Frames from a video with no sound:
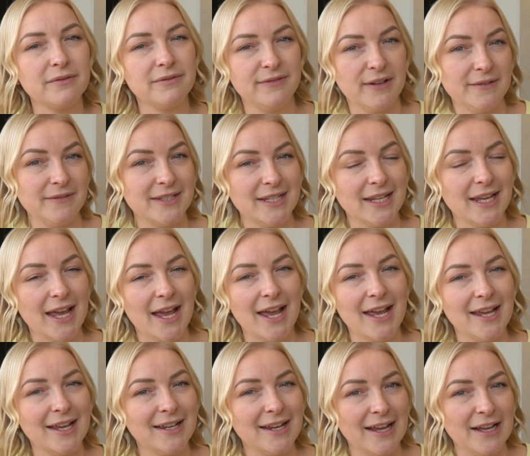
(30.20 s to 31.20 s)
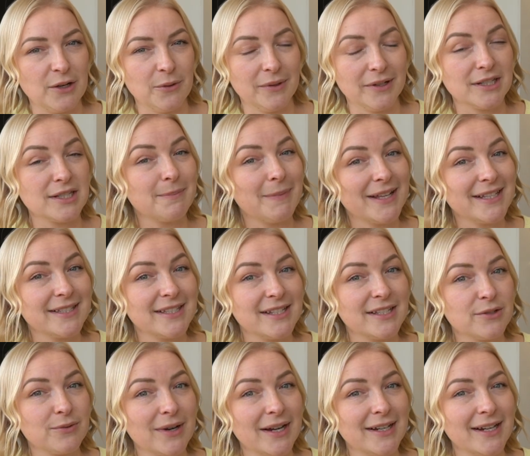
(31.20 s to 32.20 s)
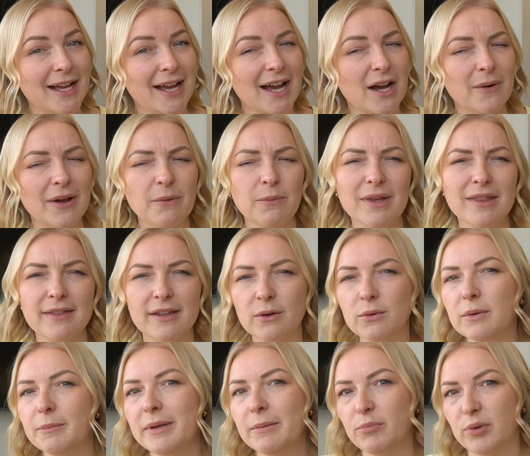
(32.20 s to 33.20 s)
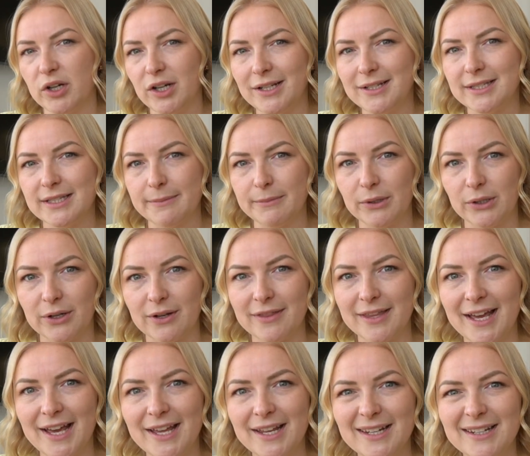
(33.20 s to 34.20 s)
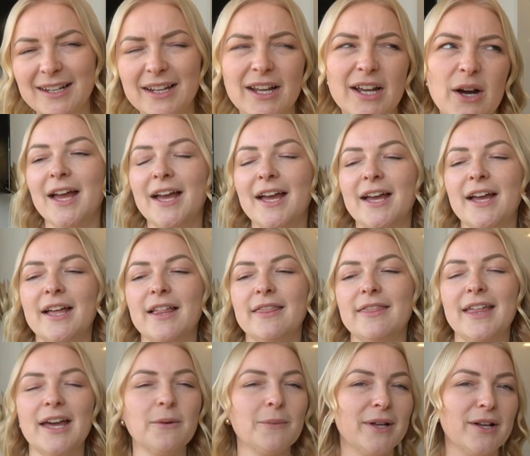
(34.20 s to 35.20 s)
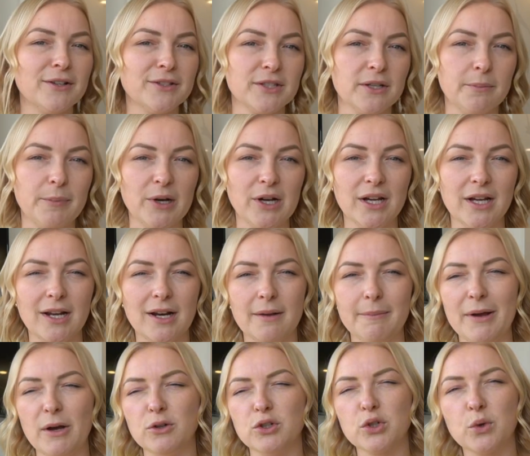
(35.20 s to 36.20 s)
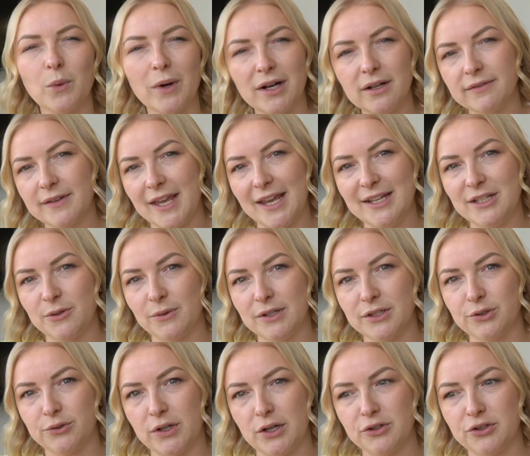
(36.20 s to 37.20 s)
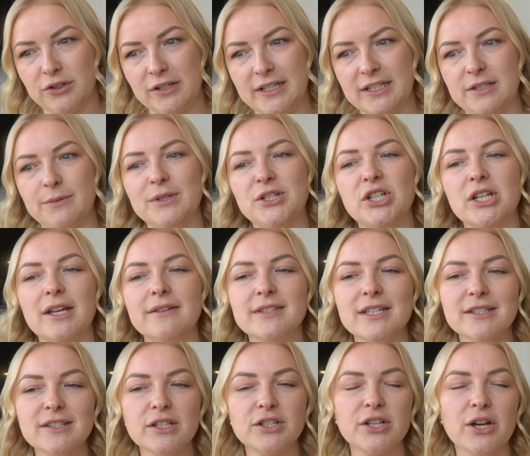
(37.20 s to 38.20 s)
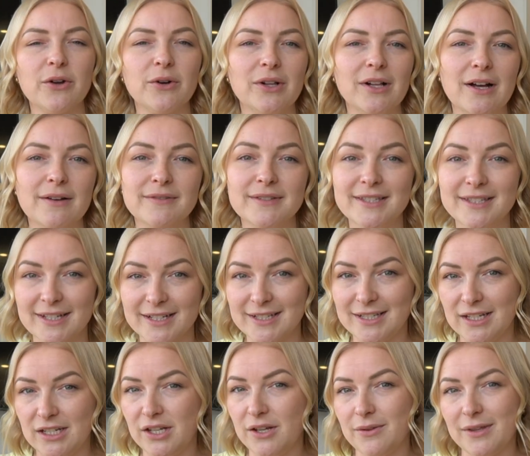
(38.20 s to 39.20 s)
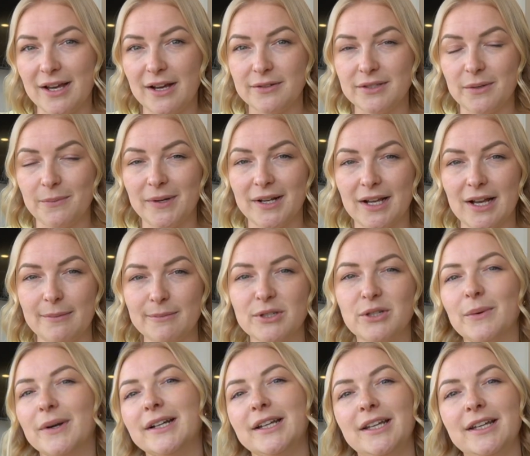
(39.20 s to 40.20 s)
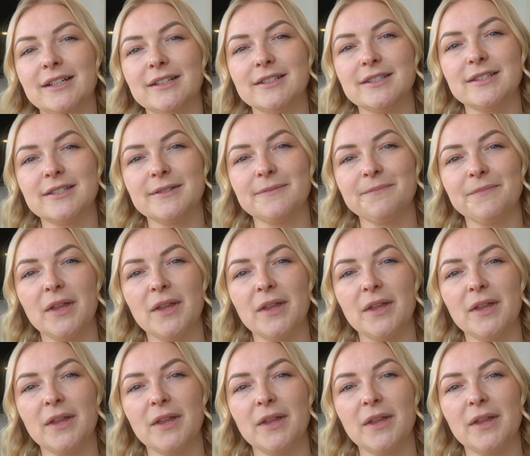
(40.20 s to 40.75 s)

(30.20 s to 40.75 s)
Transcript: $50K in annual expenses right now, and we think will be pretty similar then. Then we also put about $12K towards groceries, which gives us a total of $62,000 when it comes to our needs.